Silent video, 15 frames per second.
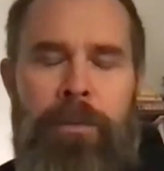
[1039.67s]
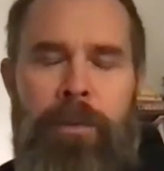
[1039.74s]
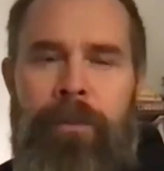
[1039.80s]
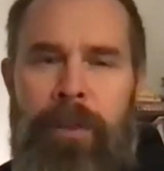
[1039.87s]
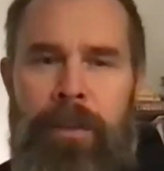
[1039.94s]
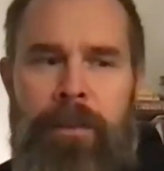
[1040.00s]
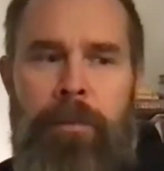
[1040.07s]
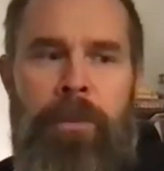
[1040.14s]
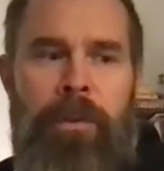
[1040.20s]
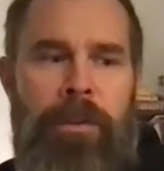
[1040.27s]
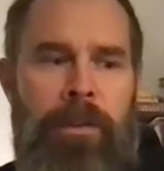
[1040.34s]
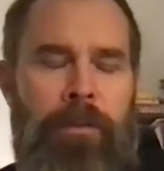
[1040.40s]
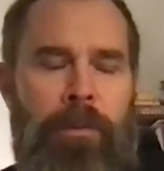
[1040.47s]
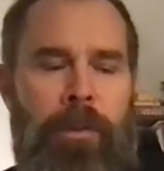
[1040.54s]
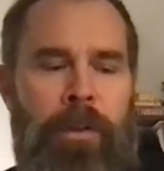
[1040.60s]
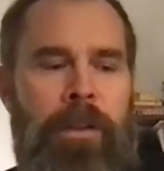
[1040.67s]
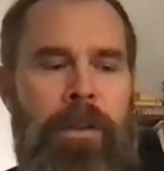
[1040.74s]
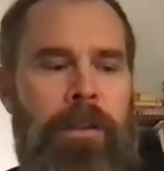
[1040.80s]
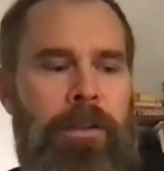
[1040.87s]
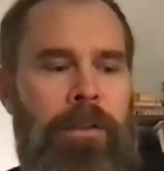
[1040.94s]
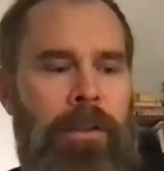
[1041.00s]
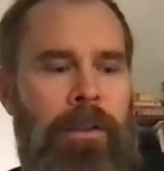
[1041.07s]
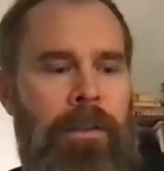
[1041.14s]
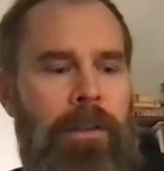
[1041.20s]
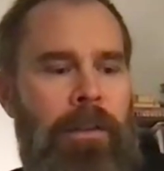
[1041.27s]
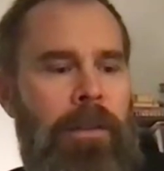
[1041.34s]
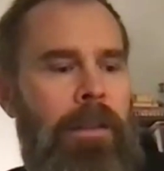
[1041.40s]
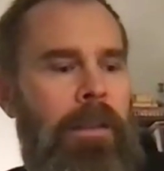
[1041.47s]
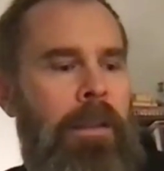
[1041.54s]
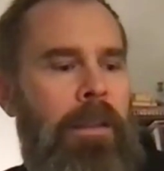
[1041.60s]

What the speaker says: We have distributors in 40 countries.